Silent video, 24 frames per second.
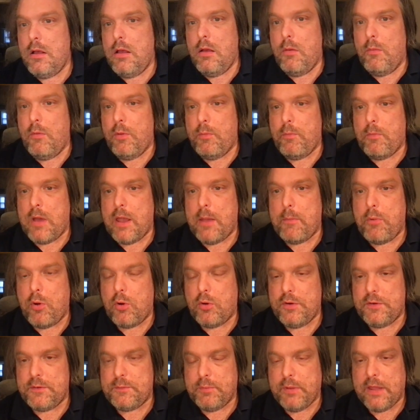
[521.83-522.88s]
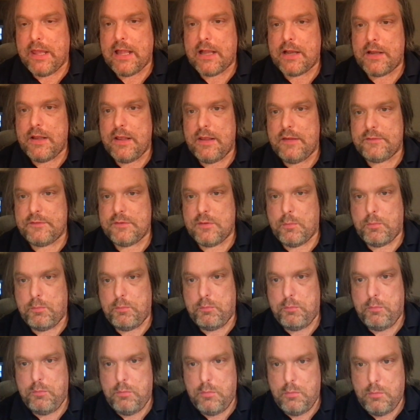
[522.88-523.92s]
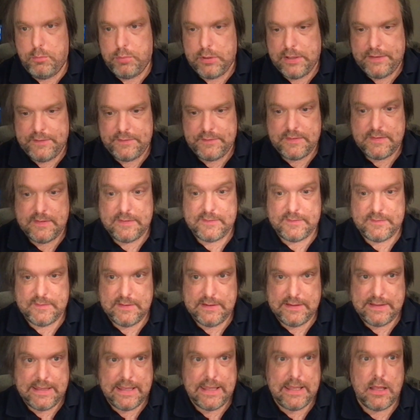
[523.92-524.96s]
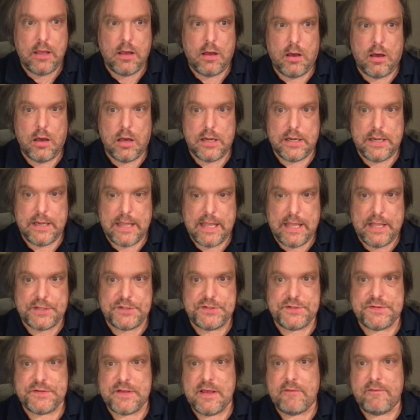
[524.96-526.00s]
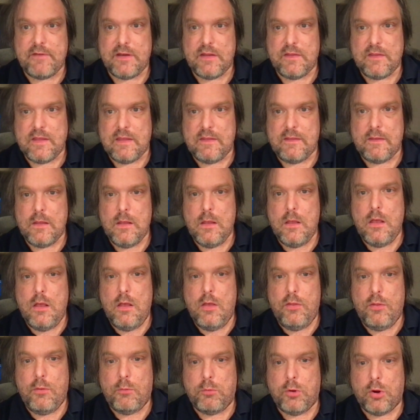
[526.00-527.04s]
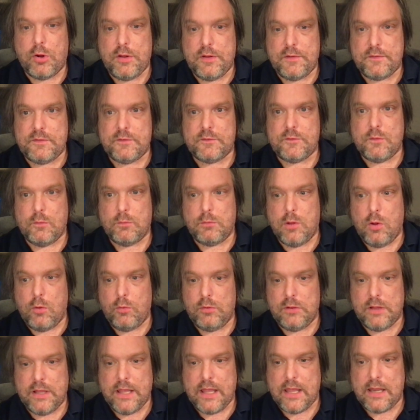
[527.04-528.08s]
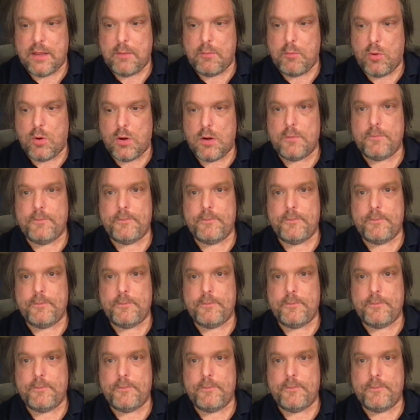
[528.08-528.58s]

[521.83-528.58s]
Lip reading: My opponent's plan is to place his king on h7, and then the rook isn't so lonely anymore.